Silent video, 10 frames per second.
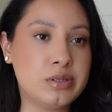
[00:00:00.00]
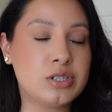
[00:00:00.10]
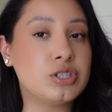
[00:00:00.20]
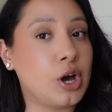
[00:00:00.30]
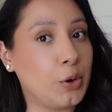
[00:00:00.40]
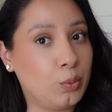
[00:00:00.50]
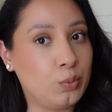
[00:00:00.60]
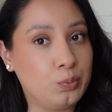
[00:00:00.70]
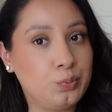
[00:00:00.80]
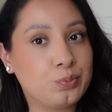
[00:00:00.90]
So
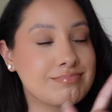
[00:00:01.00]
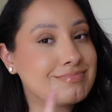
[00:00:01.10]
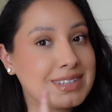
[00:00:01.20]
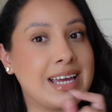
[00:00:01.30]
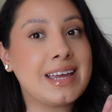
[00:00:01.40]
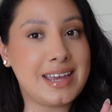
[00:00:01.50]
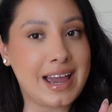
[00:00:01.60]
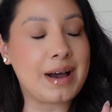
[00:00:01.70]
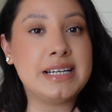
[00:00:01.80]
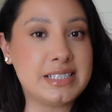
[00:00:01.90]

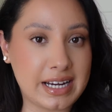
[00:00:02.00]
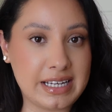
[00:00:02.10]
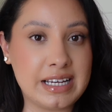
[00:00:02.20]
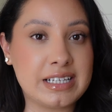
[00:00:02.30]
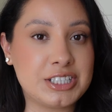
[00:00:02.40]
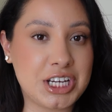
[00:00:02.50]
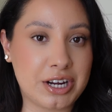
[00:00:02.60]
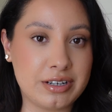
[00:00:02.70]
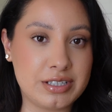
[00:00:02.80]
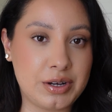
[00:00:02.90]
yeah, my dining chairs.